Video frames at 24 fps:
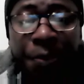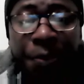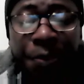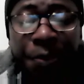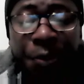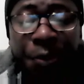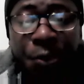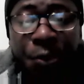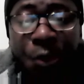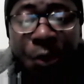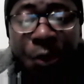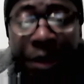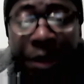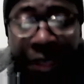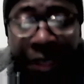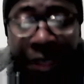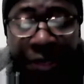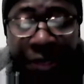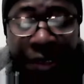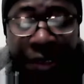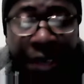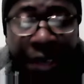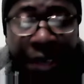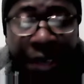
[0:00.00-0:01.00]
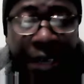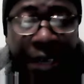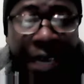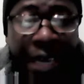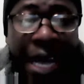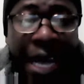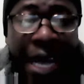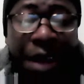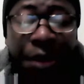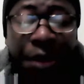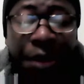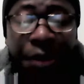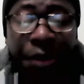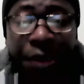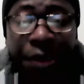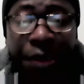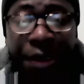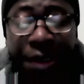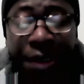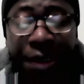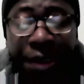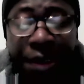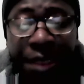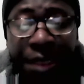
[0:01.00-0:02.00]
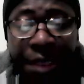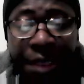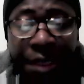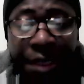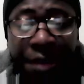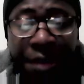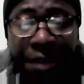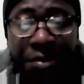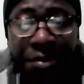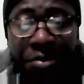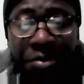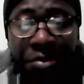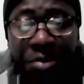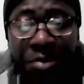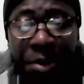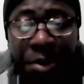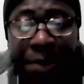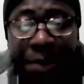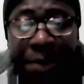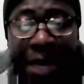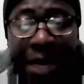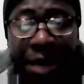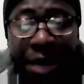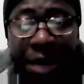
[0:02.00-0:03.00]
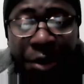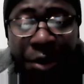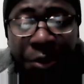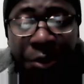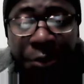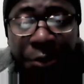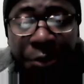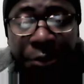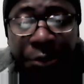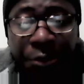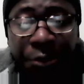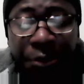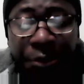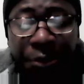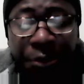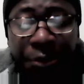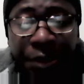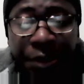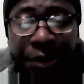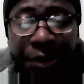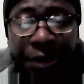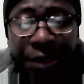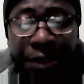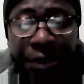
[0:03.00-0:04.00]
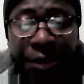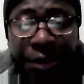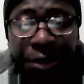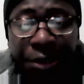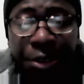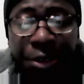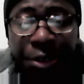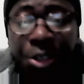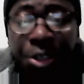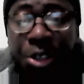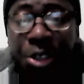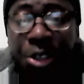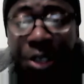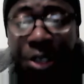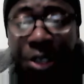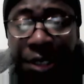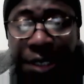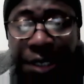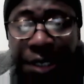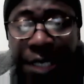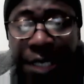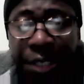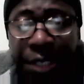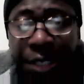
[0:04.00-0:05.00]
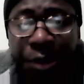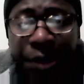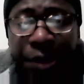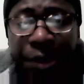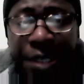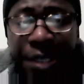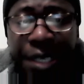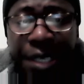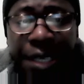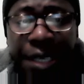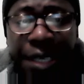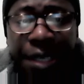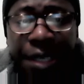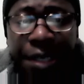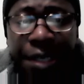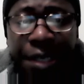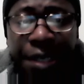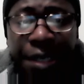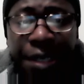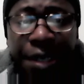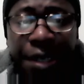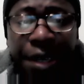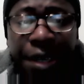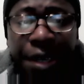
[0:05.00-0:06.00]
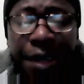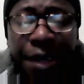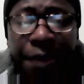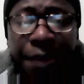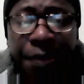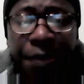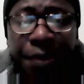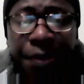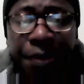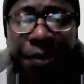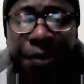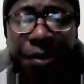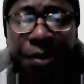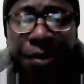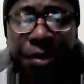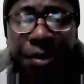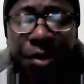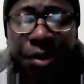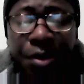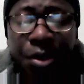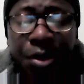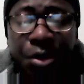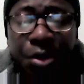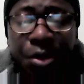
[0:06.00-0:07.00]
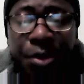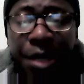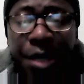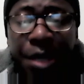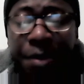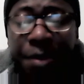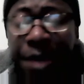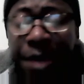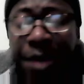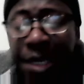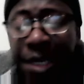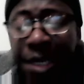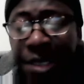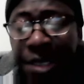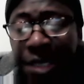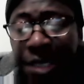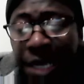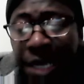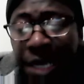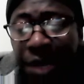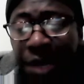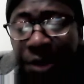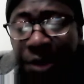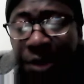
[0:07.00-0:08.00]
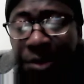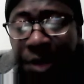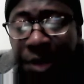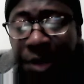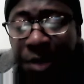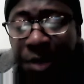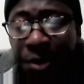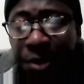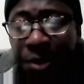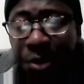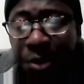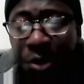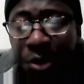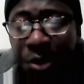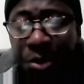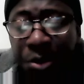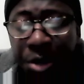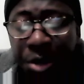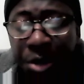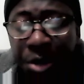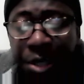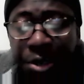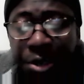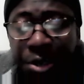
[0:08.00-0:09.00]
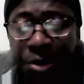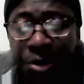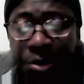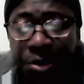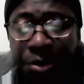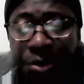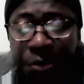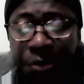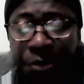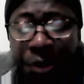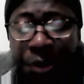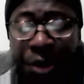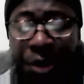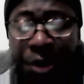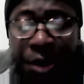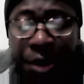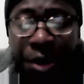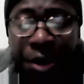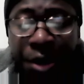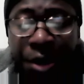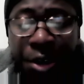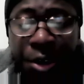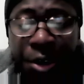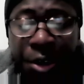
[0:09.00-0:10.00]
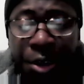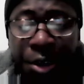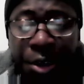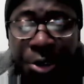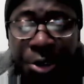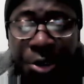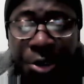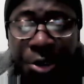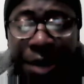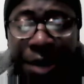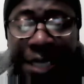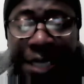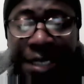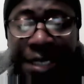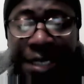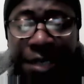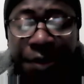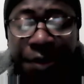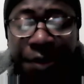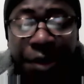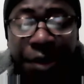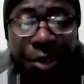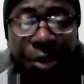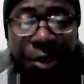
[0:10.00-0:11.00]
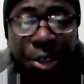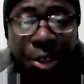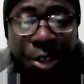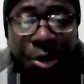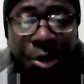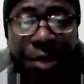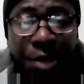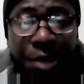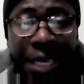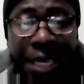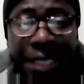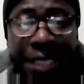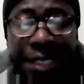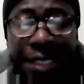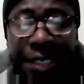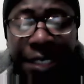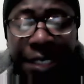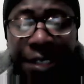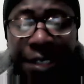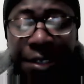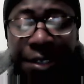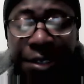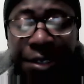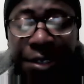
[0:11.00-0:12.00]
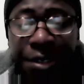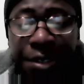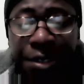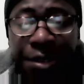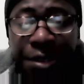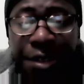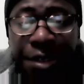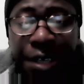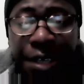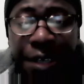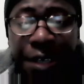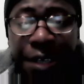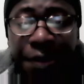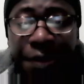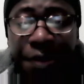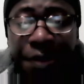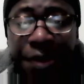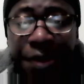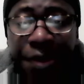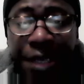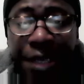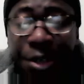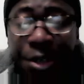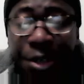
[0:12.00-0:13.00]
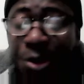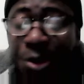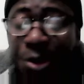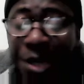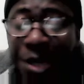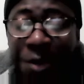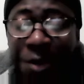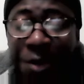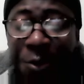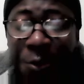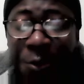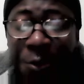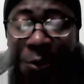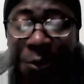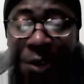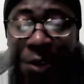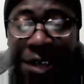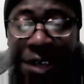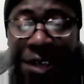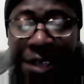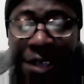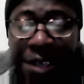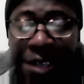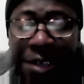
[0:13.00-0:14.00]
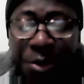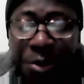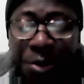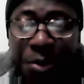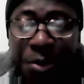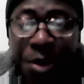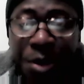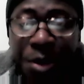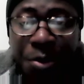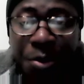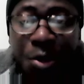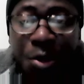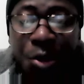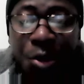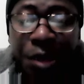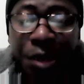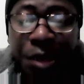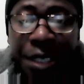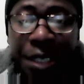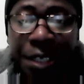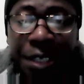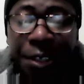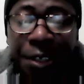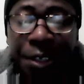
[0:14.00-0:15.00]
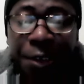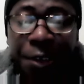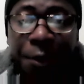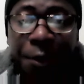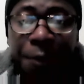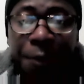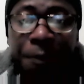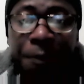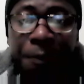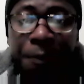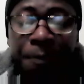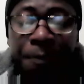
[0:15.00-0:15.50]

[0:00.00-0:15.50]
what they think, how they can be part of the journey that you are taking. Um, you'll be amazed how many people will bring some constructive and good ideas that you'll get for free. They will be more like your,